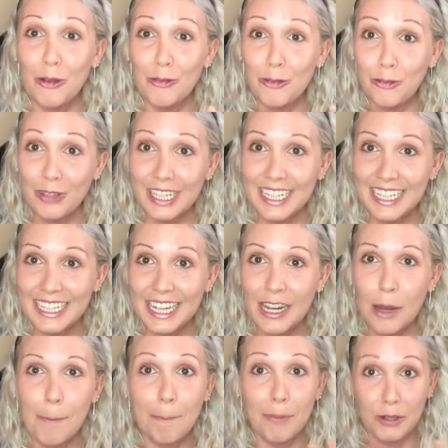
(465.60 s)
vegan
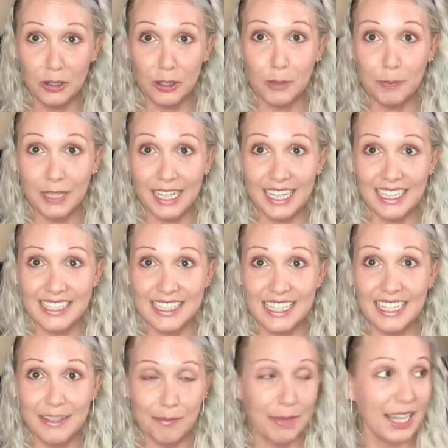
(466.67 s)
burger place
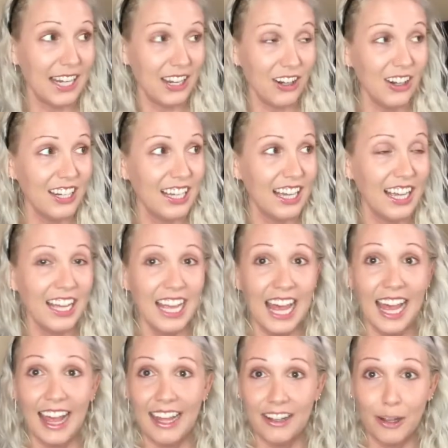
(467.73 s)
in my area,
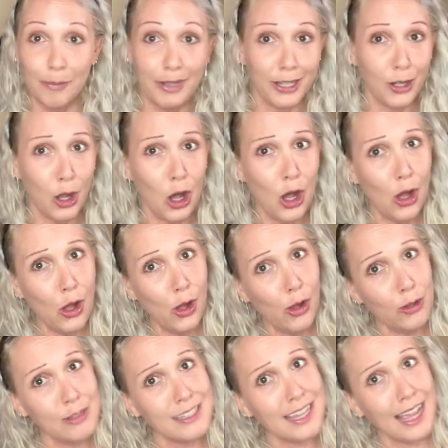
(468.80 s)
and I'm like,
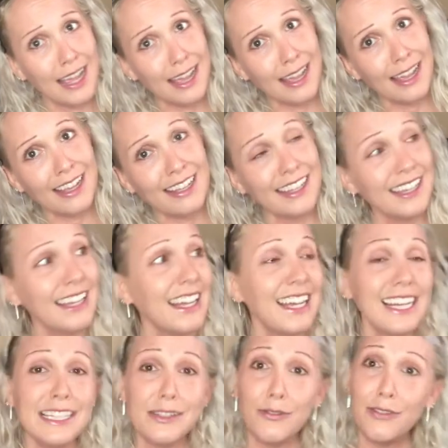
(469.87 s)
oh, dang,
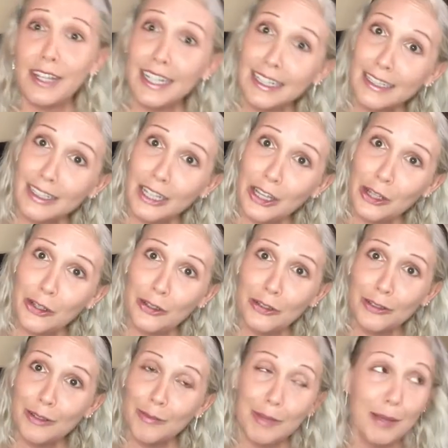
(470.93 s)
it's vegan
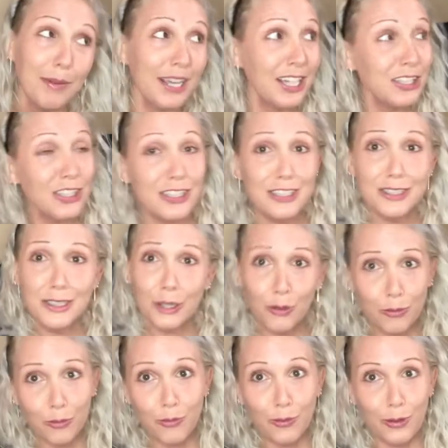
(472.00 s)
now. Maybe I should just
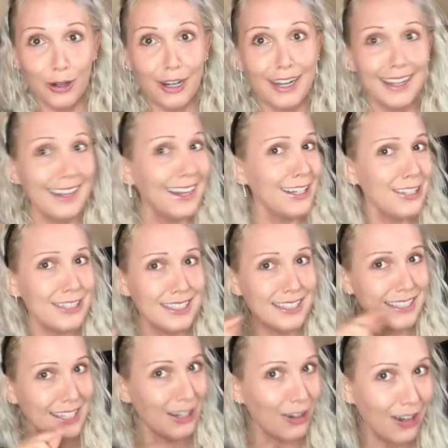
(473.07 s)
go for it. And I just
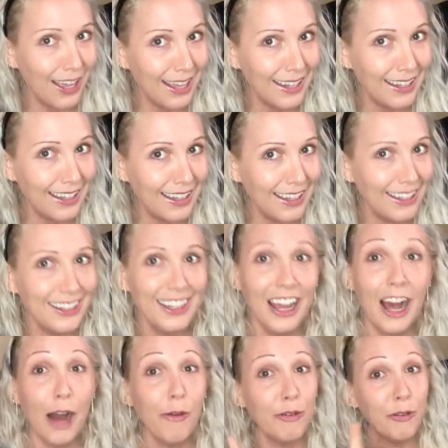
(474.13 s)
stare at it.
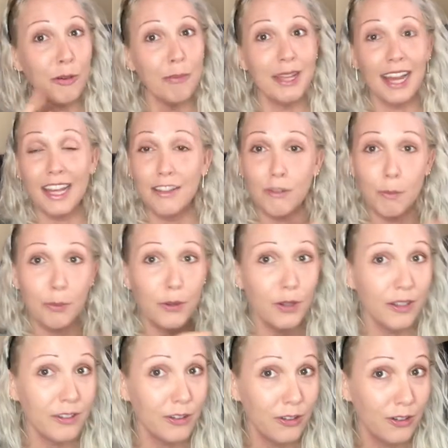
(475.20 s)
I want to admit, I even put a
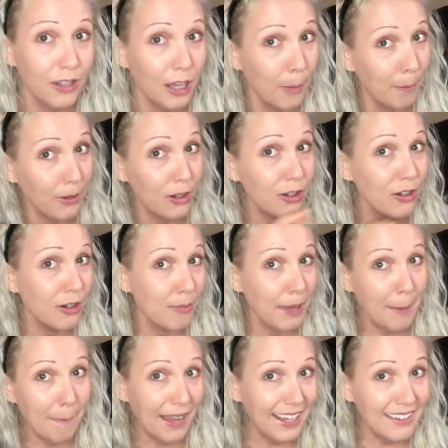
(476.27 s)
little burger in my
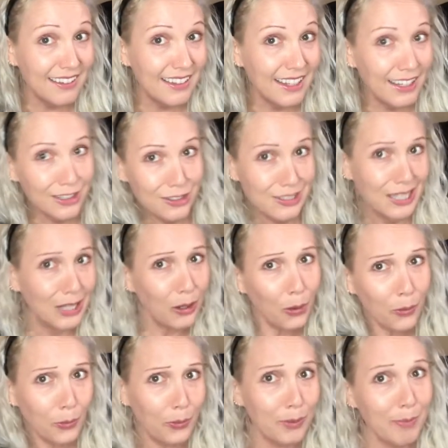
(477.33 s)
basket, just like,
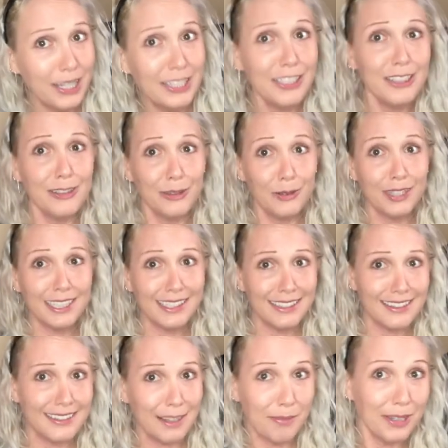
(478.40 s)
oh, am I gonna do this?
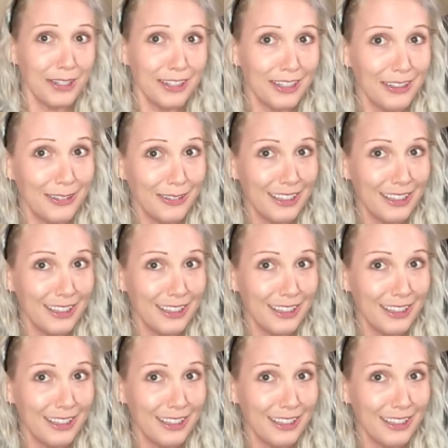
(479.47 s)
Am I gonna do